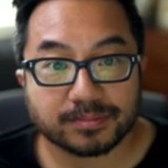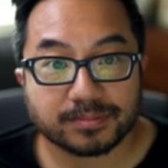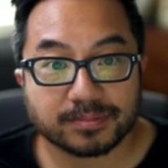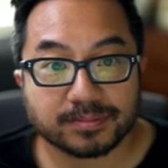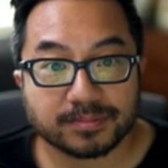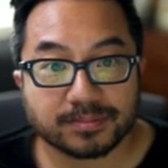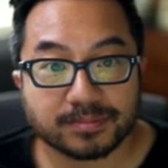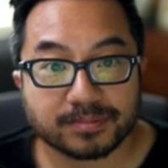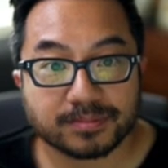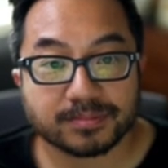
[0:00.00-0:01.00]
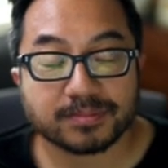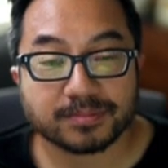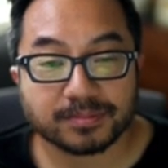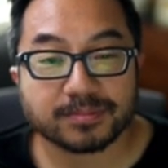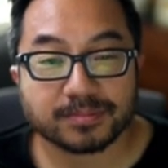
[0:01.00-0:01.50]

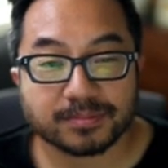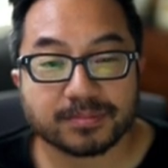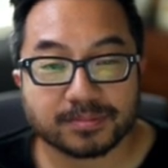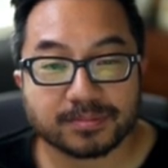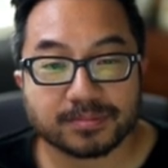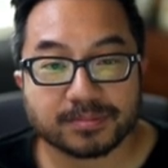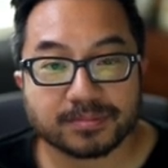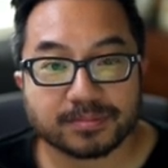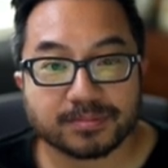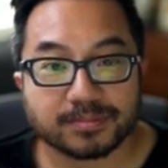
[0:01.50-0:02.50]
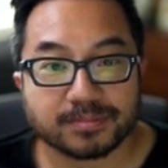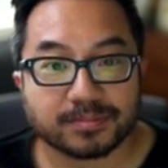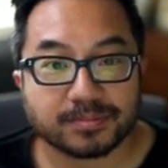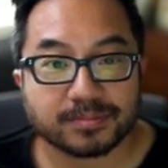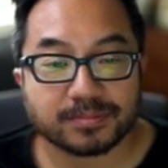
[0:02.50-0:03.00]

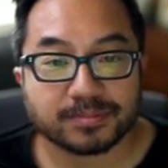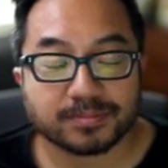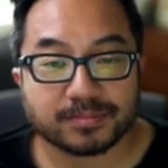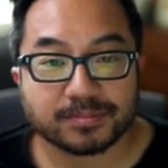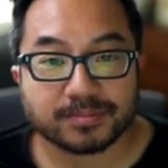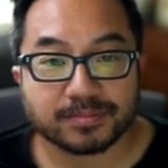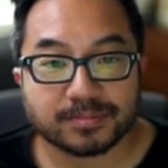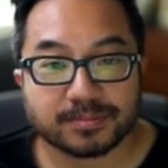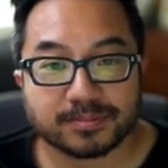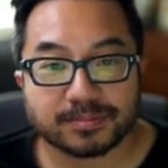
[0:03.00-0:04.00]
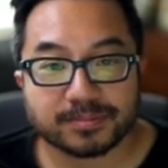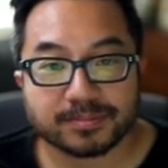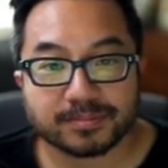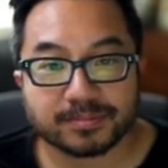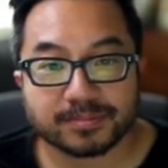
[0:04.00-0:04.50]

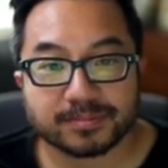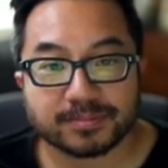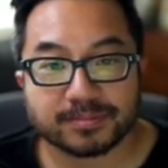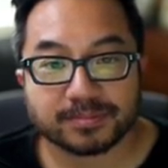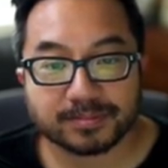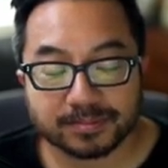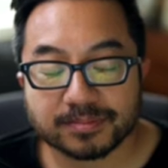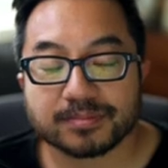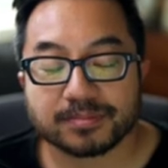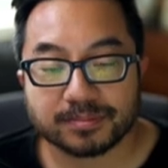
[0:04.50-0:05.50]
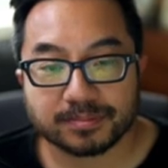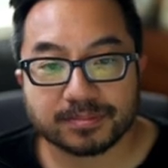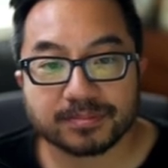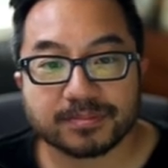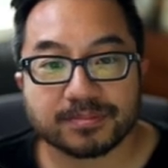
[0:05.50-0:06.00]

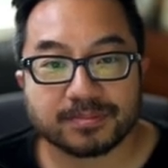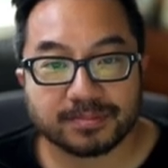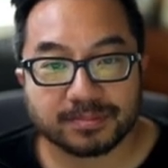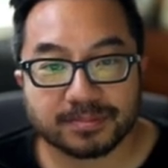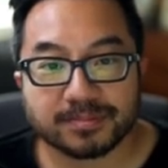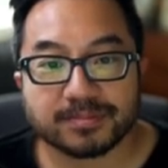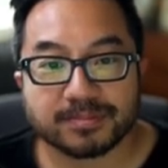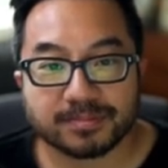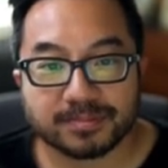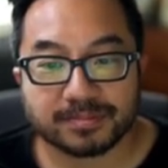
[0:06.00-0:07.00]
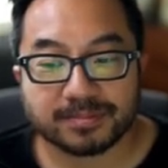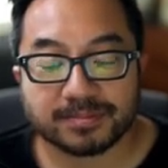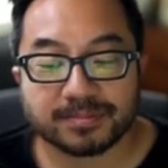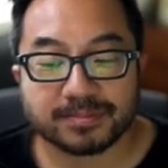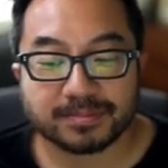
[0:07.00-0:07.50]

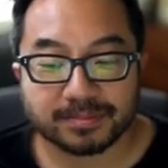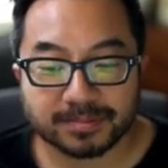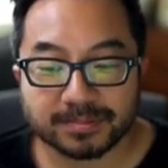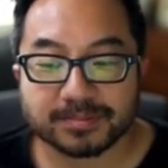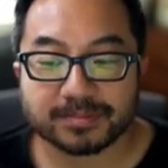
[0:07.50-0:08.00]
The person shown says nothing.